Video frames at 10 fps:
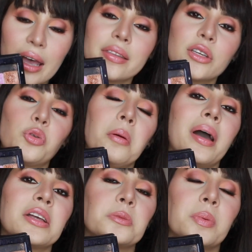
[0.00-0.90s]
This
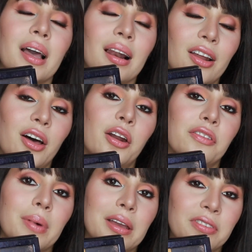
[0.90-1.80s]
reminds me a lot
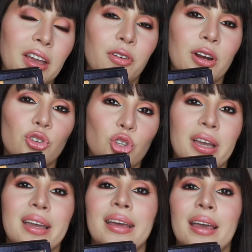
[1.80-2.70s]
of my favorite
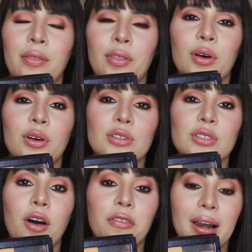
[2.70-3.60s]
shade in the
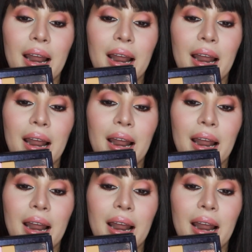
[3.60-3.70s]
Soft